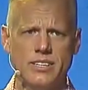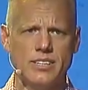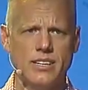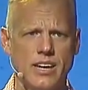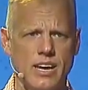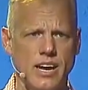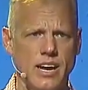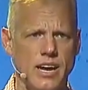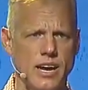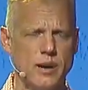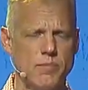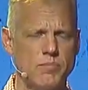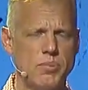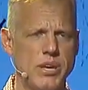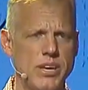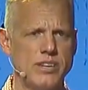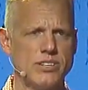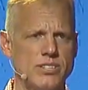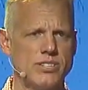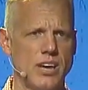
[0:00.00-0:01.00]
uh,
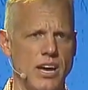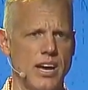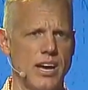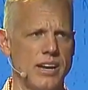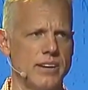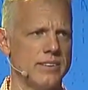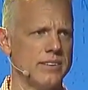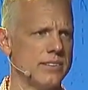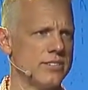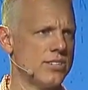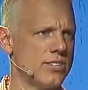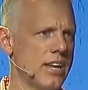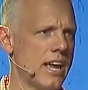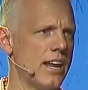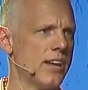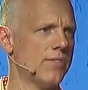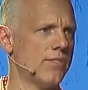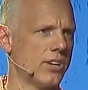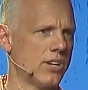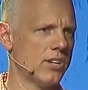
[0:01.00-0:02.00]
piece on
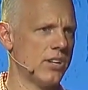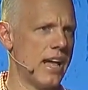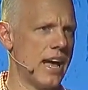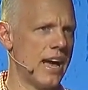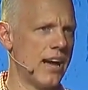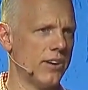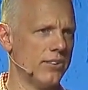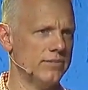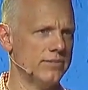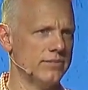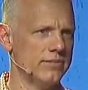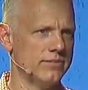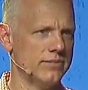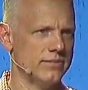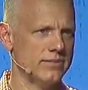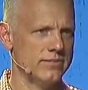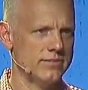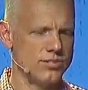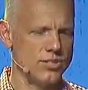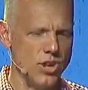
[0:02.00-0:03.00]
state of the cloud.
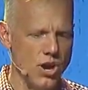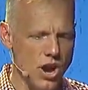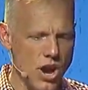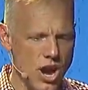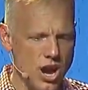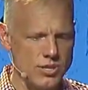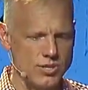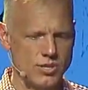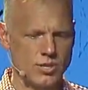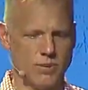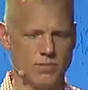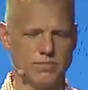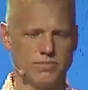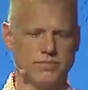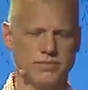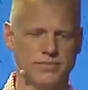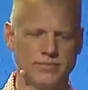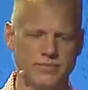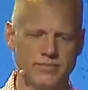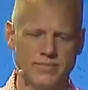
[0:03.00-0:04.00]
It's awesome.
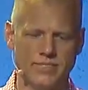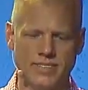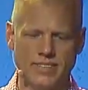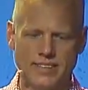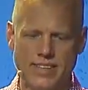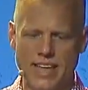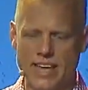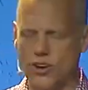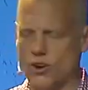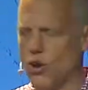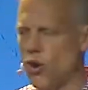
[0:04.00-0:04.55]
They had a